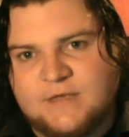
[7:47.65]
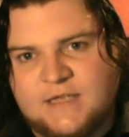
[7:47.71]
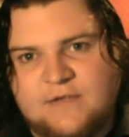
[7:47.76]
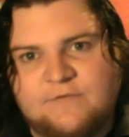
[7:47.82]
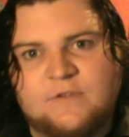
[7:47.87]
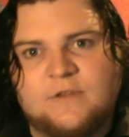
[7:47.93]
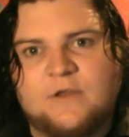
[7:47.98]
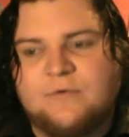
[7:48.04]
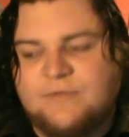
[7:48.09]

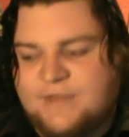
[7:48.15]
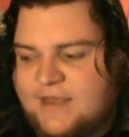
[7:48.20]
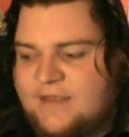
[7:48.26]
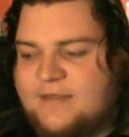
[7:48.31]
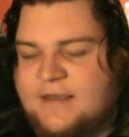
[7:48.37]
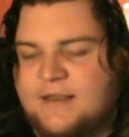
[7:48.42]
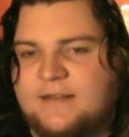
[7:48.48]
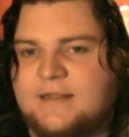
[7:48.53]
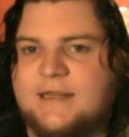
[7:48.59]
even though they
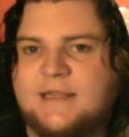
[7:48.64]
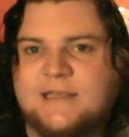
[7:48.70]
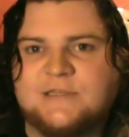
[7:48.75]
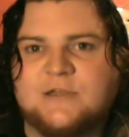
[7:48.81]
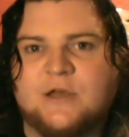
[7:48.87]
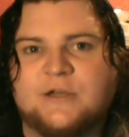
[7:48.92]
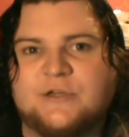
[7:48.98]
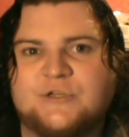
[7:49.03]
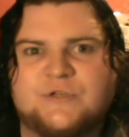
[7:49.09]
think that he's
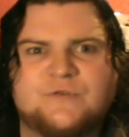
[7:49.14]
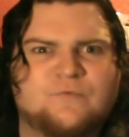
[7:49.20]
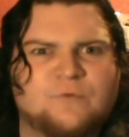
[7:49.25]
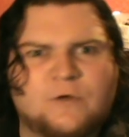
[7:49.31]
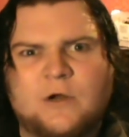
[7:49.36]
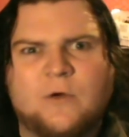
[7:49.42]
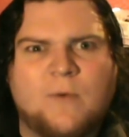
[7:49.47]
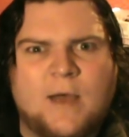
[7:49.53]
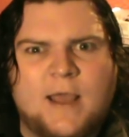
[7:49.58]
going to just
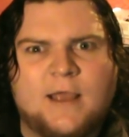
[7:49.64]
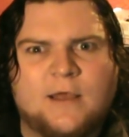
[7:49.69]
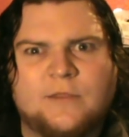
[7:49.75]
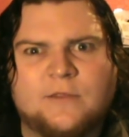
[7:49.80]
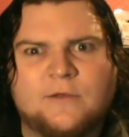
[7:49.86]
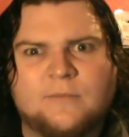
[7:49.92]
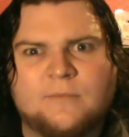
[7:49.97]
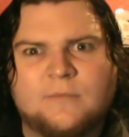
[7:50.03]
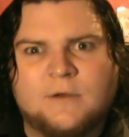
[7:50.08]
run away on
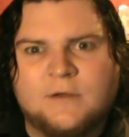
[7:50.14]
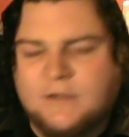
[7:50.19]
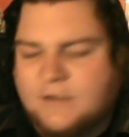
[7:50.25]
them